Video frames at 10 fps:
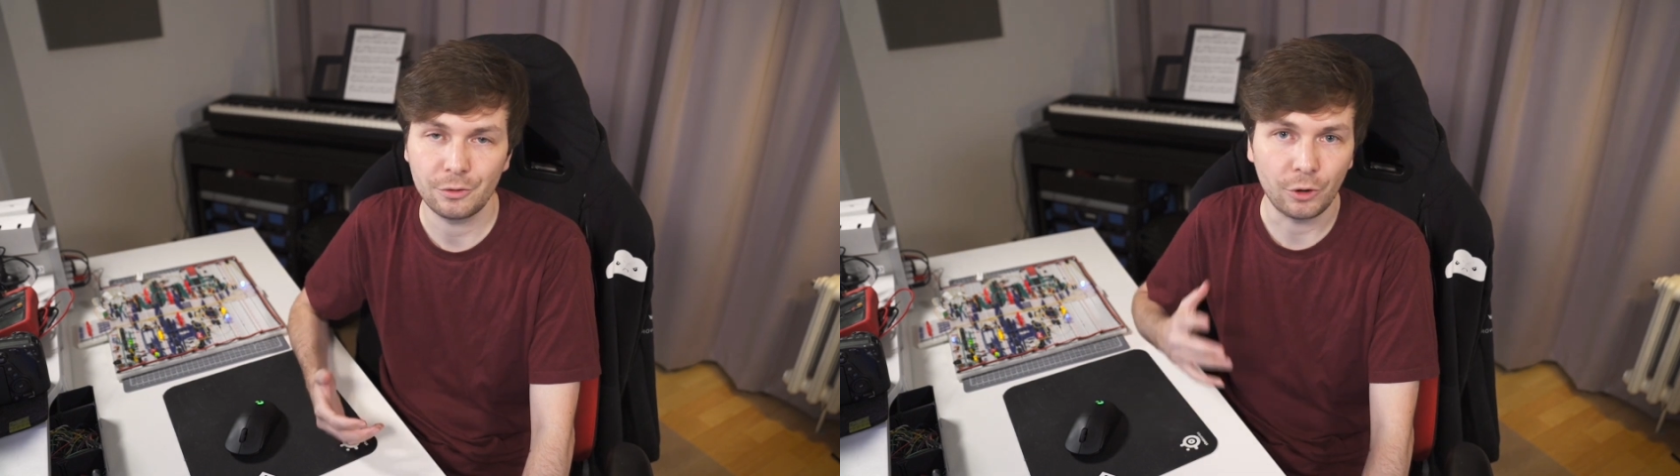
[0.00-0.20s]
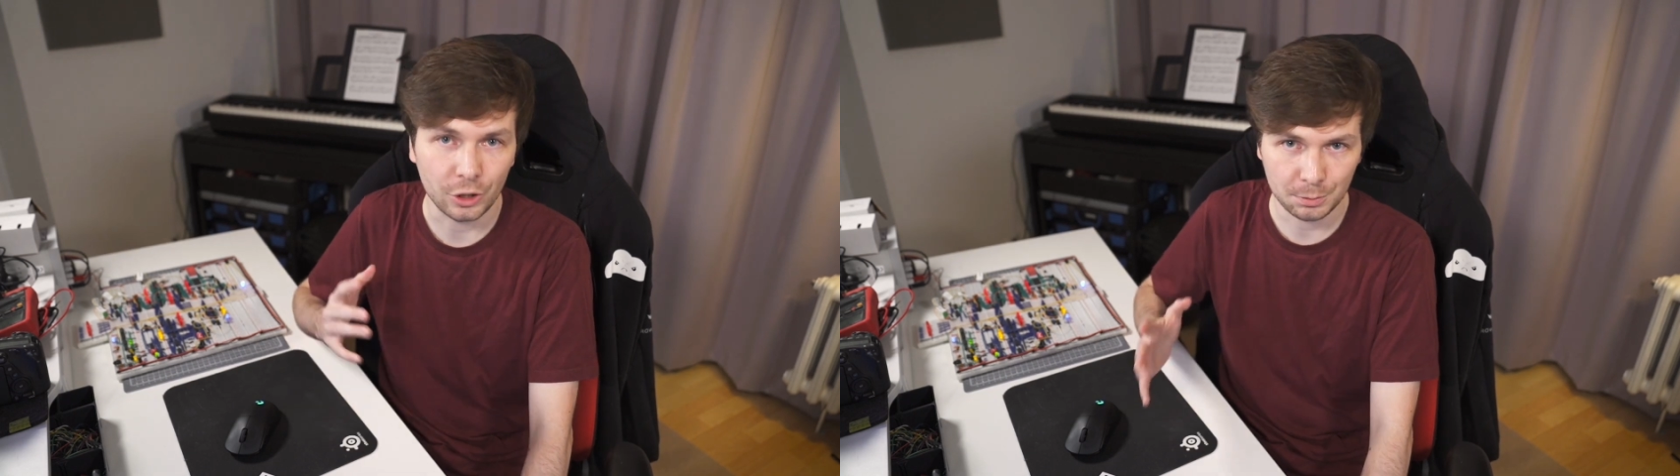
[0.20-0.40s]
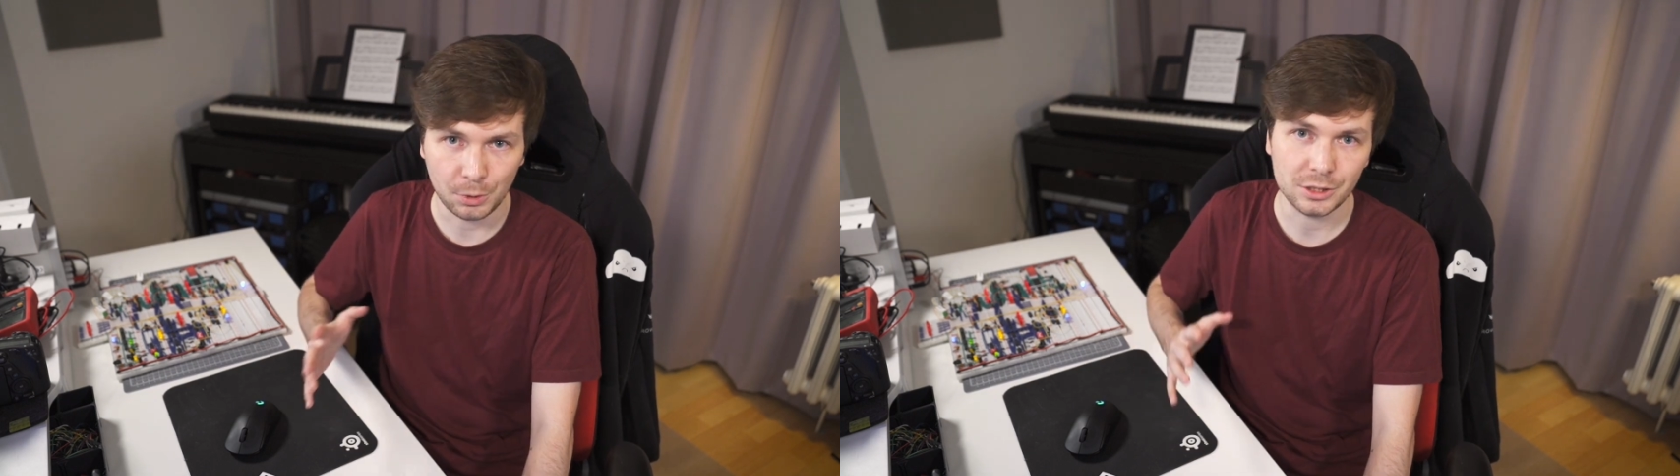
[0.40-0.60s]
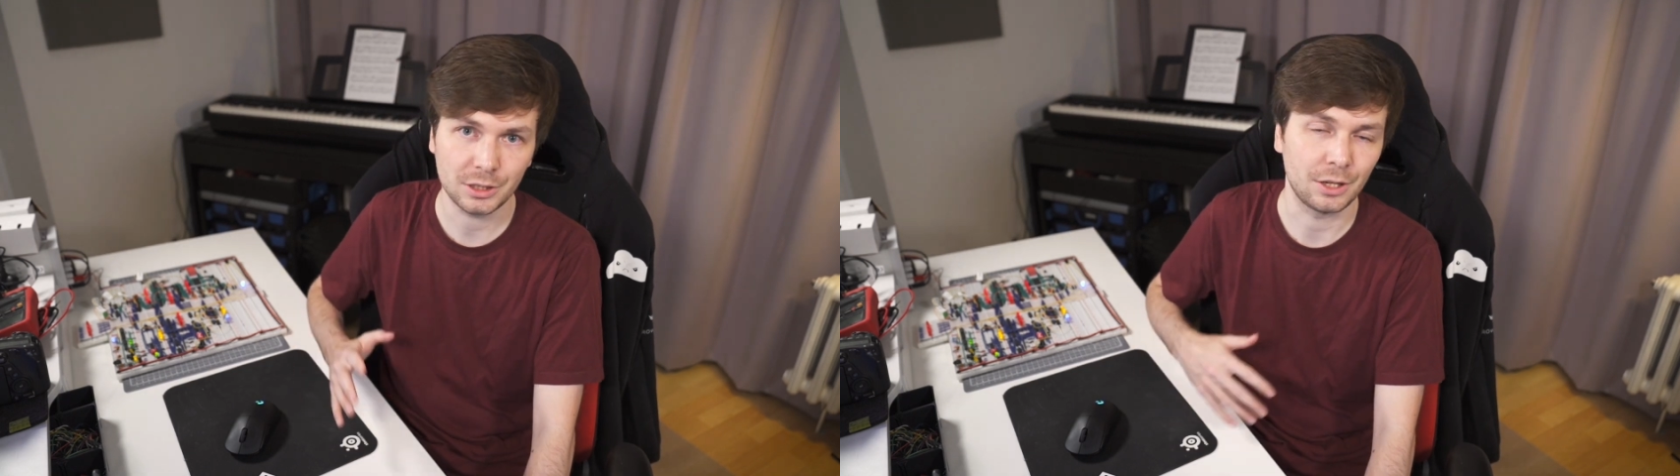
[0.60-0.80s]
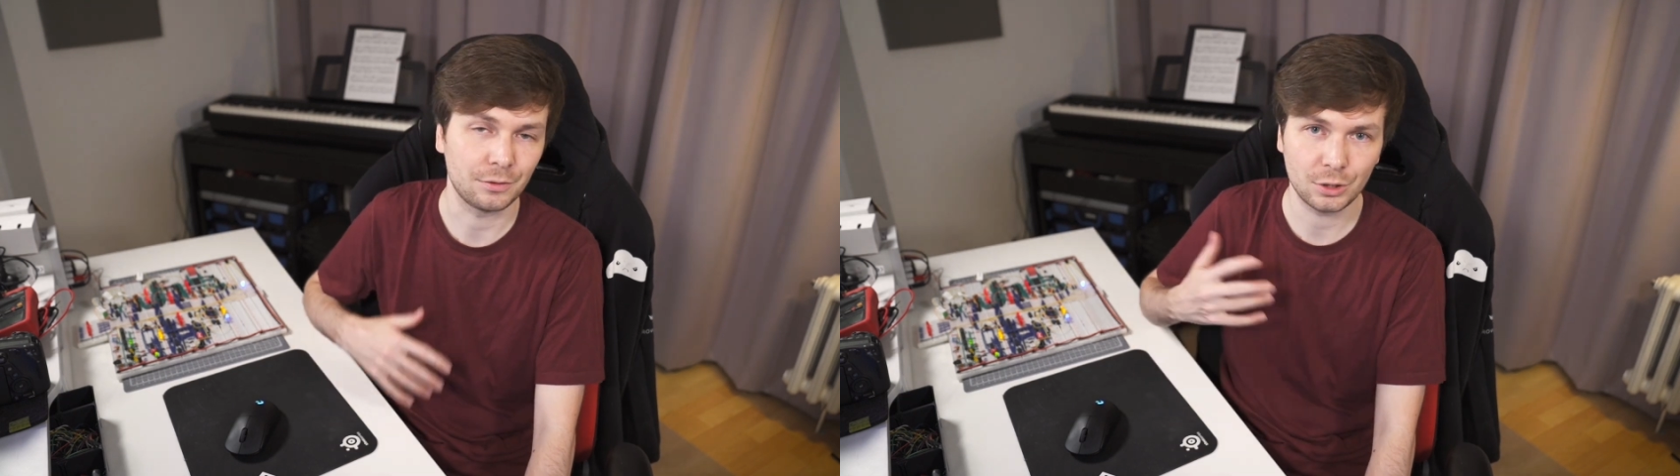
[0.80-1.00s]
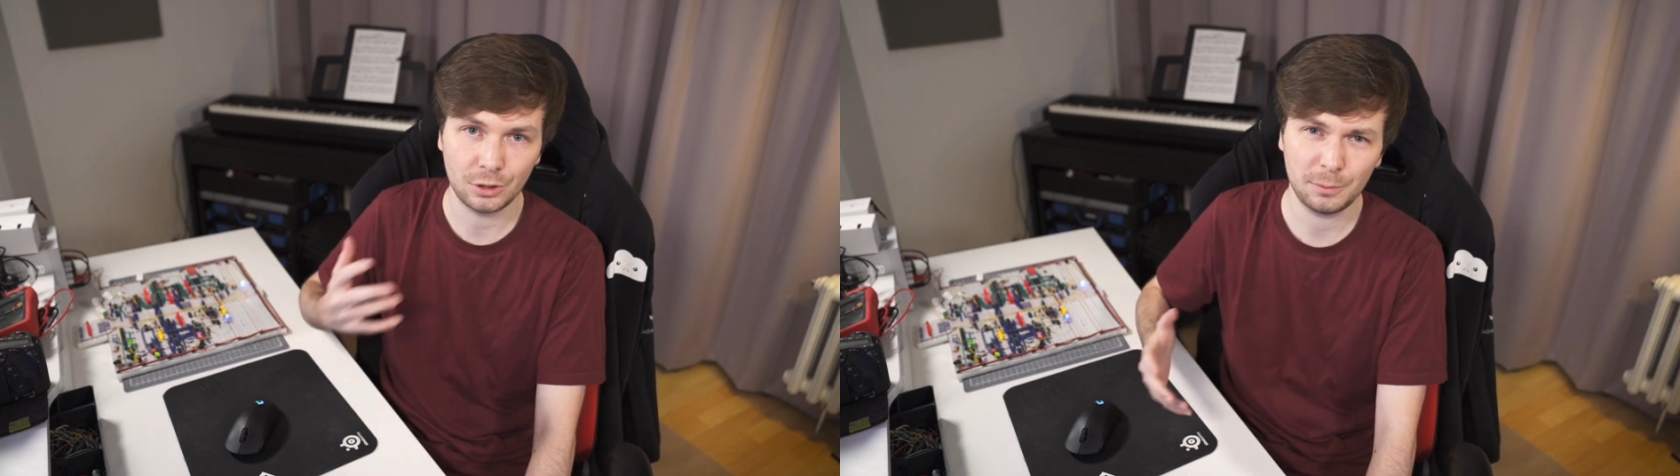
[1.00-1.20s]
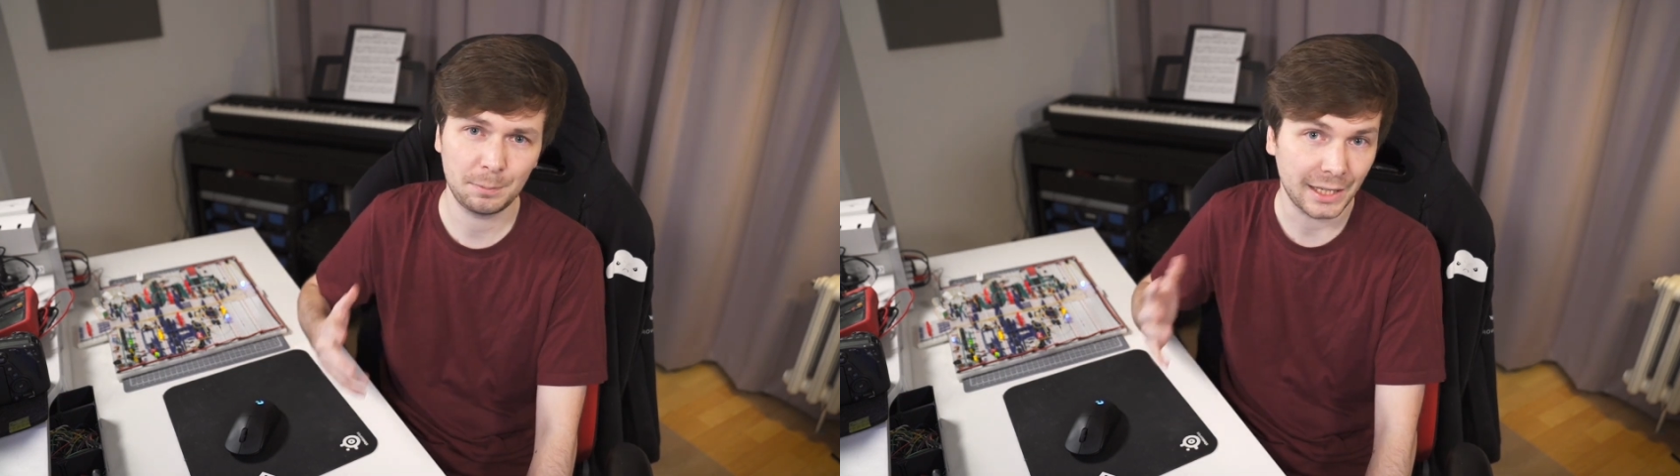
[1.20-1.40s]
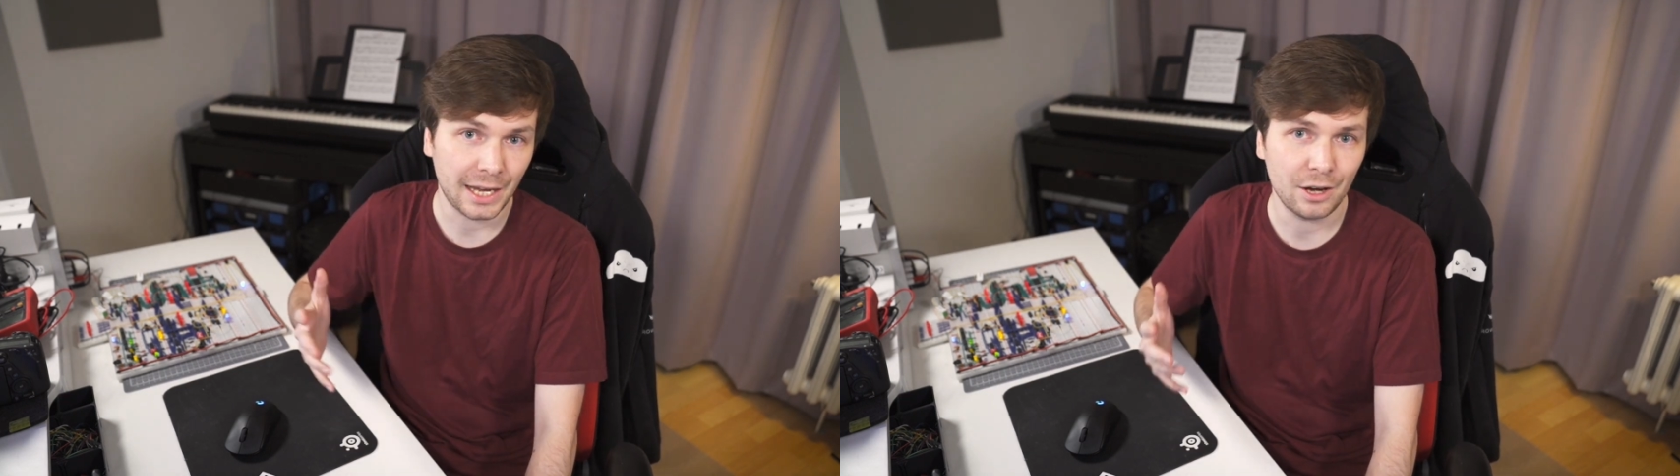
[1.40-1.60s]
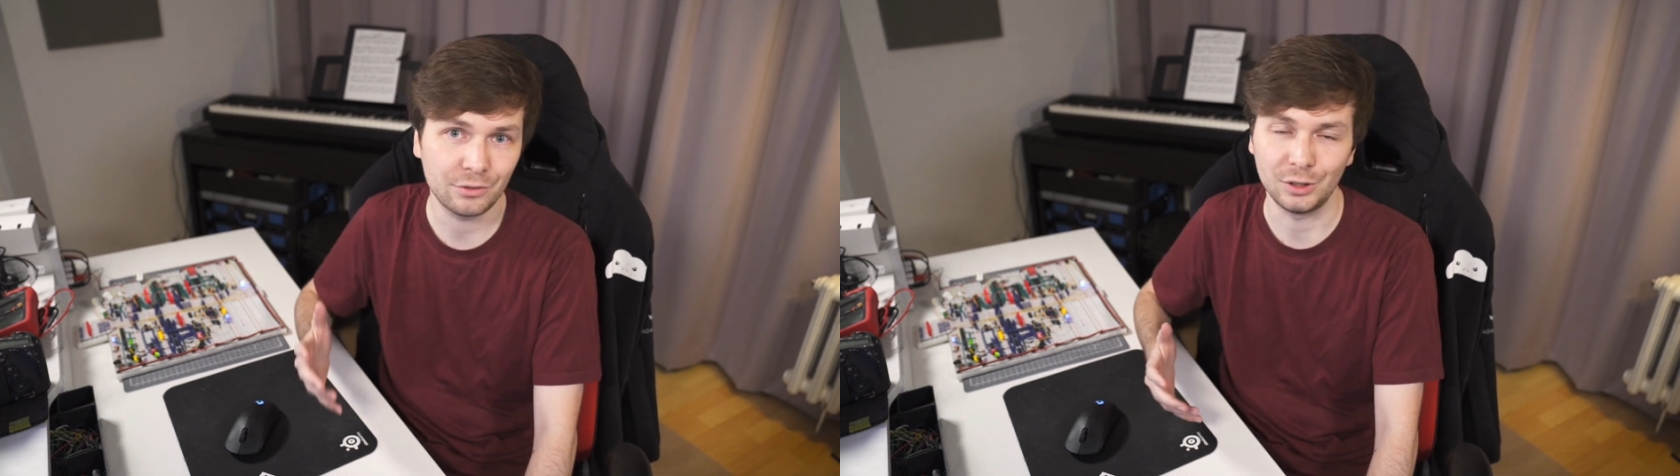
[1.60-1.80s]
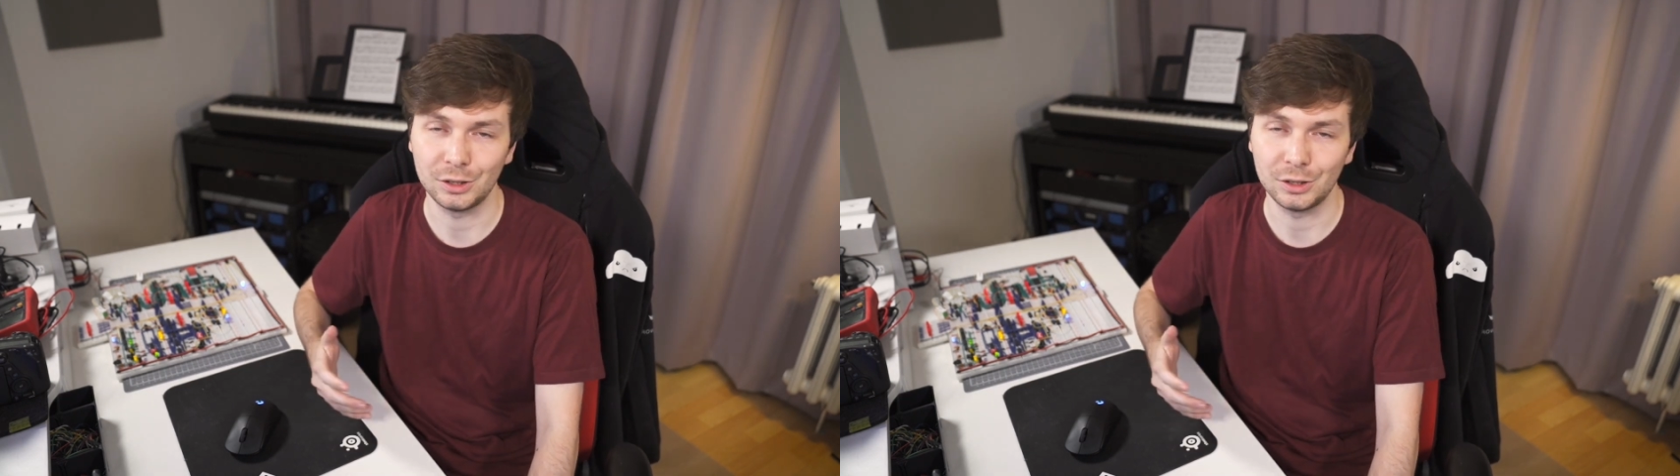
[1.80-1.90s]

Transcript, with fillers: false positives, so be careful.